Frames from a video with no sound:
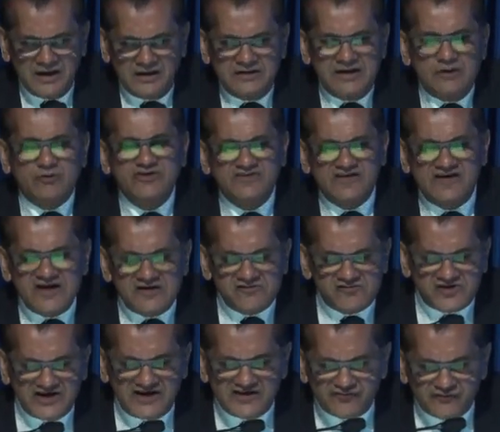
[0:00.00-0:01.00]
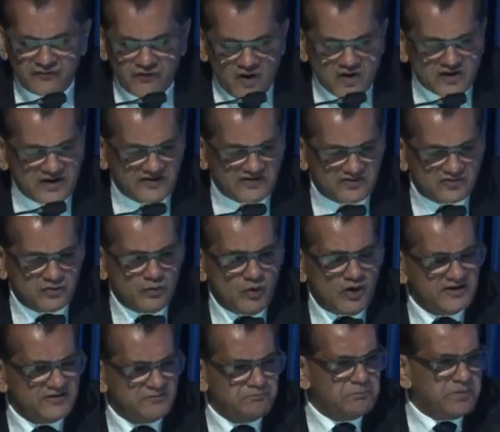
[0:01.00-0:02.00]
there was an increased focus
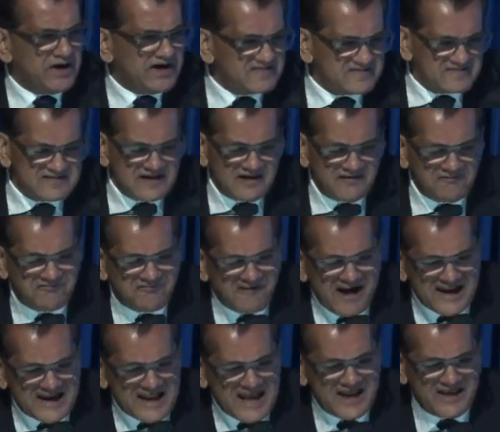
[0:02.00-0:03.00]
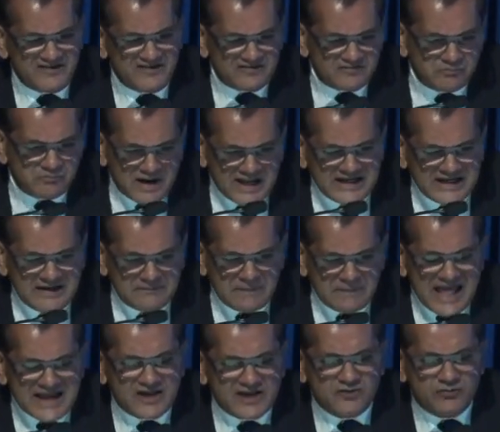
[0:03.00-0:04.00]
towards personal finance, money
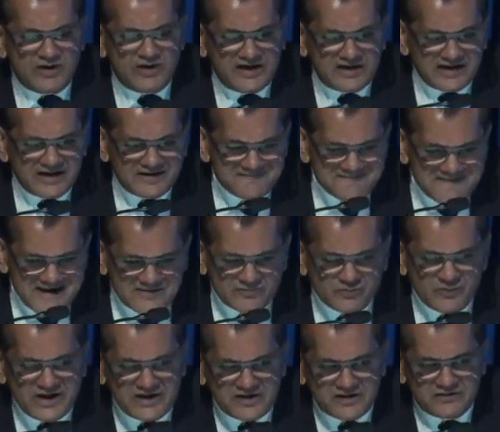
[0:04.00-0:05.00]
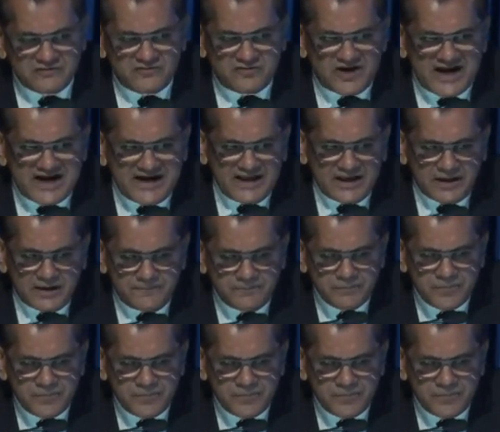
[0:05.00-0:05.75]
management, investment and trading.